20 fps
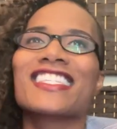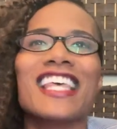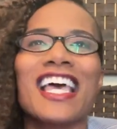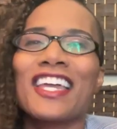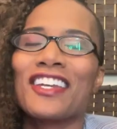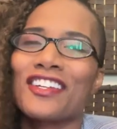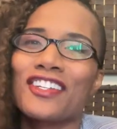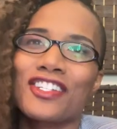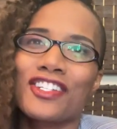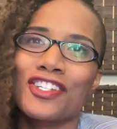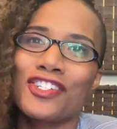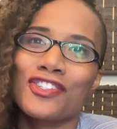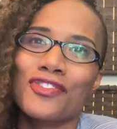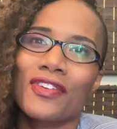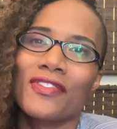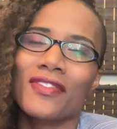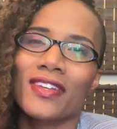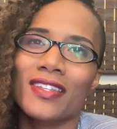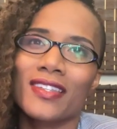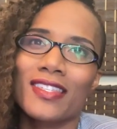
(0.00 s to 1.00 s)
energy
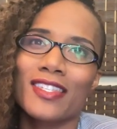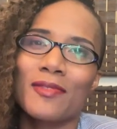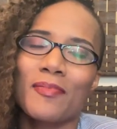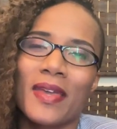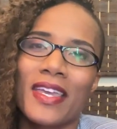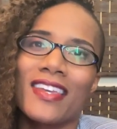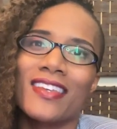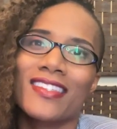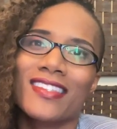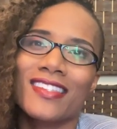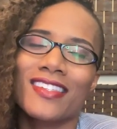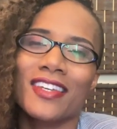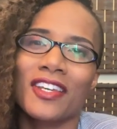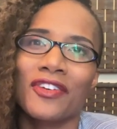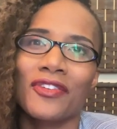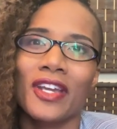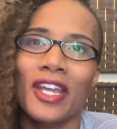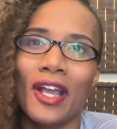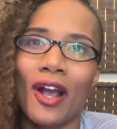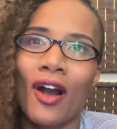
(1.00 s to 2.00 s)
driven space to
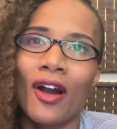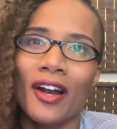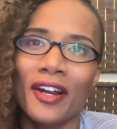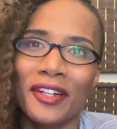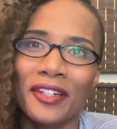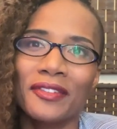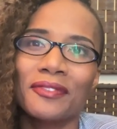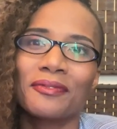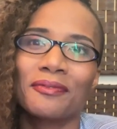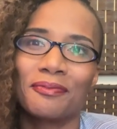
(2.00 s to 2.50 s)
create art.